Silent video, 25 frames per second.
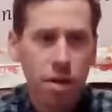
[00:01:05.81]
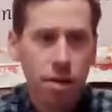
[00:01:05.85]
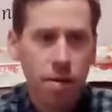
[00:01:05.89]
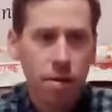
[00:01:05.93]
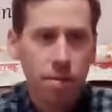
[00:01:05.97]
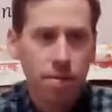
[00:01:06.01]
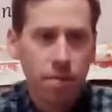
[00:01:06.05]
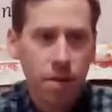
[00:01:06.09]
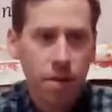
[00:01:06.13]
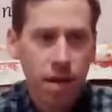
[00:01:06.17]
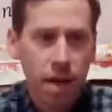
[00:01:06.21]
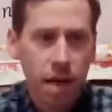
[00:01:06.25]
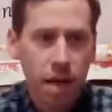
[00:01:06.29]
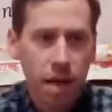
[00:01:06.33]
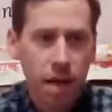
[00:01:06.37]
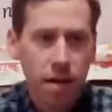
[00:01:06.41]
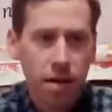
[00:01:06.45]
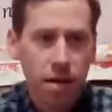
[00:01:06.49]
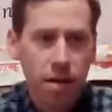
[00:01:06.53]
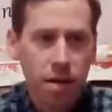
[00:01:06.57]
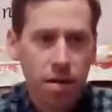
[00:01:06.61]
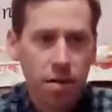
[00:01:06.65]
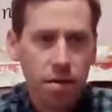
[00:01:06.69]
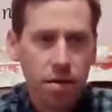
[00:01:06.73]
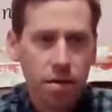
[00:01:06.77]
And
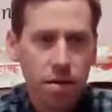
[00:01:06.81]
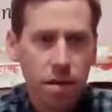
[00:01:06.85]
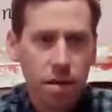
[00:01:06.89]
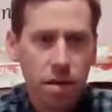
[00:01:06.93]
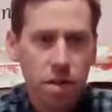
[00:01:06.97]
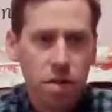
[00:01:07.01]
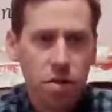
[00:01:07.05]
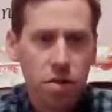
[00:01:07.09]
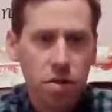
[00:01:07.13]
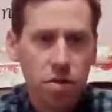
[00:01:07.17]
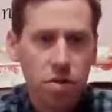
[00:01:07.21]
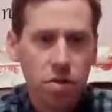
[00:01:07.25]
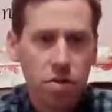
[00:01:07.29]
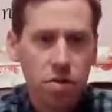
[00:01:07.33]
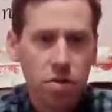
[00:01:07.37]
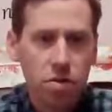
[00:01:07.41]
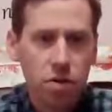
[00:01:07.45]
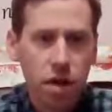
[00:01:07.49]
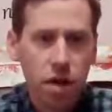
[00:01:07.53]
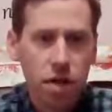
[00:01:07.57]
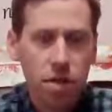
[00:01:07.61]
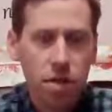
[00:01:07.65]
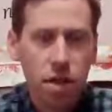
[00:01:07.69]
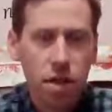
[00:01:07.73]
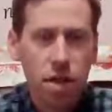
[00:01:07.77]
these
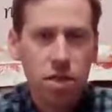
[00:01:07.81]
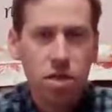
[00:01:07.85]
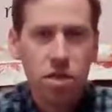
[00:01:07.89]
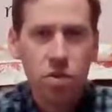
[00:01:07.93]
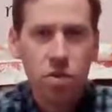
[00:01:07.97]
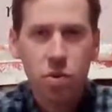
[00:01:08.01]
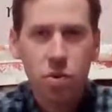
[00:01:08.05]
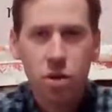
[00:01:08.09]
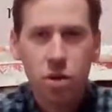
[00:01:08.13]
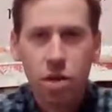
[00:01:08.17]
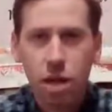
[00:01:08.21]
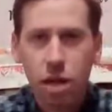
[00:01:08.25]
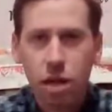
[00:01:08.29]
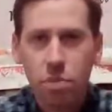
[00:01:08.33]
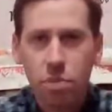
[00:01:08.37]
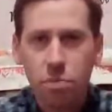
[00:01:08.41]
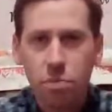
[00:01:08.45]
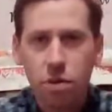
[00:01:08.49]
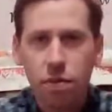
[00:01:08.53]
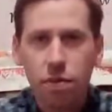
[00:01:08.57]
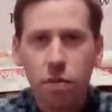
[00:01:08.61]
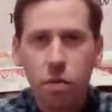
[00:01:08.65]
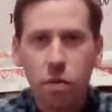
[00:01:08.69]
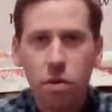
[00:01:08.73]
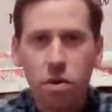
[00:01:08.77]
translations were done
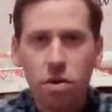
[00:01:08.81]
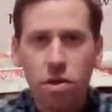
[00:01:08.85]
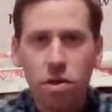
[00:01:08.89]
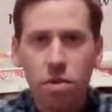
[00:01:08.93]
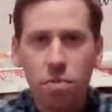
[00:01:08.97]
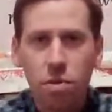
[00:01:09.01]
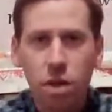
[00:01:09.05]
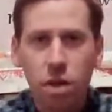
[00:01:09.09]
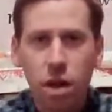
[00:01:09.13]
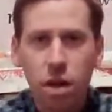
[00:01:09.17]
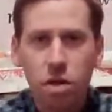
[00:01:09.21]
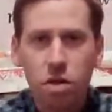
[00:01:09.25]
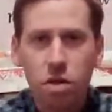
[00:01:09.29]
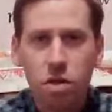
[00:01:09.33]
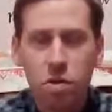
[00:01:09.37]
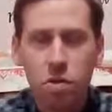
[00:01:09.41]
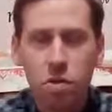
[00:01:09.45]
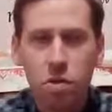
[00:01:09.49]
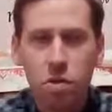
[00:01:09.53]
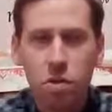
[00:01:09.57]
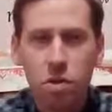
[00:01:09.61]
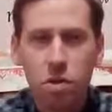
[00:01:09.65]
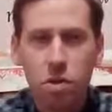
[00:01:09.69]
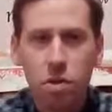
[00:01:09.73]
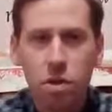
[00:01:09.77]
before gemological
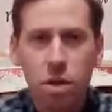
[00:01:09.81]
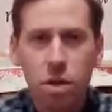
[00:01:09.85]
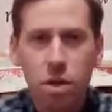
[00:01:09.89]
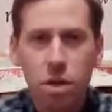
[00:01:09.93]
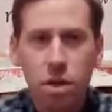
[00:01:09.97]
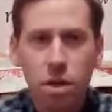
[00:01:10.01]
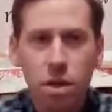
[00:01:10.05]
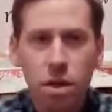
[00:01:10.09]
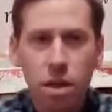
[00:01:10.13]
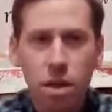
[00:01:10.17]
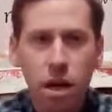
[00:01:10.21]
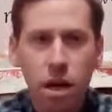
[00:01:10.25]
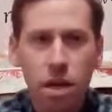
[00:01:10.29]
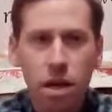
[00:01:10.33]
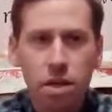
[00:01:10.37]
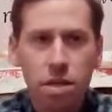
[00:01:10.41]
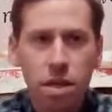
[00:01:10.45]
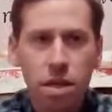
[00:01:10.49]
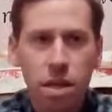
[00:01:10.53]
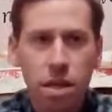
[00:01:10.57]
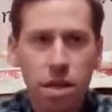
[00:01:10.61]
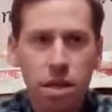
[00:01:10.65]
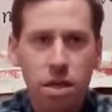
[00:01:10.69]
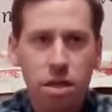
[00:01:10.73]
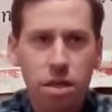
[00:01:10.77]
studies
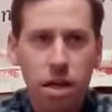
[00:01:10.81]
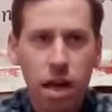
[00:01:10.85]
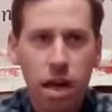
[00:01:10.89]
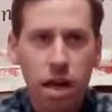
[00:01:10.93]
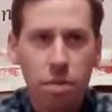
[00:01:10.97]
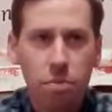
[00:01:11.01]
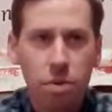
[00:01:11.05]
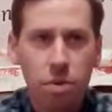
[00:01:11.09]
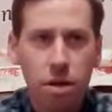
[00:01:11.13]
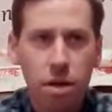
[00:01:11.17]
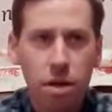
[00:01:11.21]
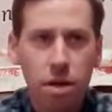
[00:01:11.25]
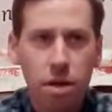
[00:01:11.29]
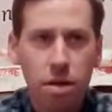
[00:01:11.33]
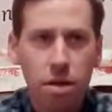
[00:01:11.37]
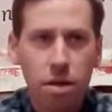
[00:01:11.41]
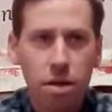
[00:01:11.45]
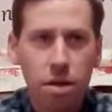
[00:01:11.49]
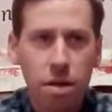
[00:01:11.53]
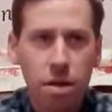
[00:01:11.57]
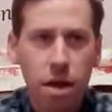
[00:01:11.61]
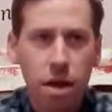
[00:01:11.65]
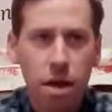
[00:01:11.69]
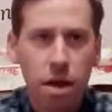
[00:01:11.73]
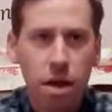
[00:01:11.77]
had been
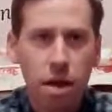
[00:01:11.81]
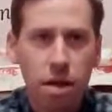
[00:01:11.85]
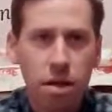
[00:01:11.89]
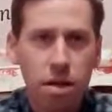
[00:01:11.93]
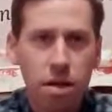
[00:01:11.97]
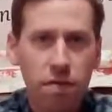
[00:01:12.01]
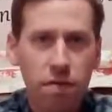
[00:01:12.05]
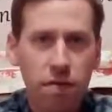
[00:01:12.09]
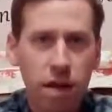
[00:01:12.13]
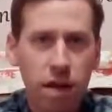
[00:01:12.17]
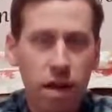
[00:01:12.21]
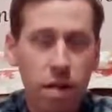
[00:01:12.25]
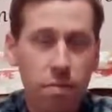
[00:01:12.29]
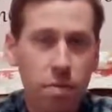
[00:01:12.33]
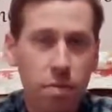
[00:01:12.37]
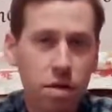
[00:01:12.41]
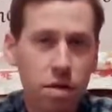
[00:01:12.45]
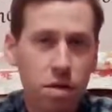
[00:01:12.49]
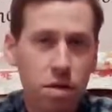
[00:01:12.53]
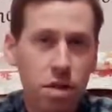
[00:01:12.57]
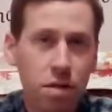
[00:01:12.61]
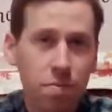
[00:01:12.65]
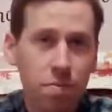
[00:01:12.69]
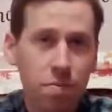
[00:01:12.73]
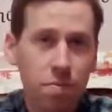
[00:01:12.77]
developed on
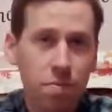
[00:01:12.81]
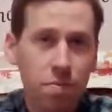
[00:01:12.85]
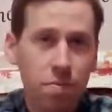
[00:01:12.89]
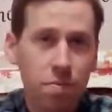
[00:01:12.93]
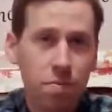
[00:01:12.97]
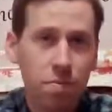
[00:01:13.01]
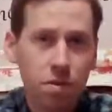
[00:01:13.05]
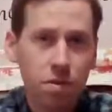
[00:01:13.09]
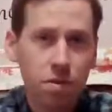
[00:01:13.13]
gemstones.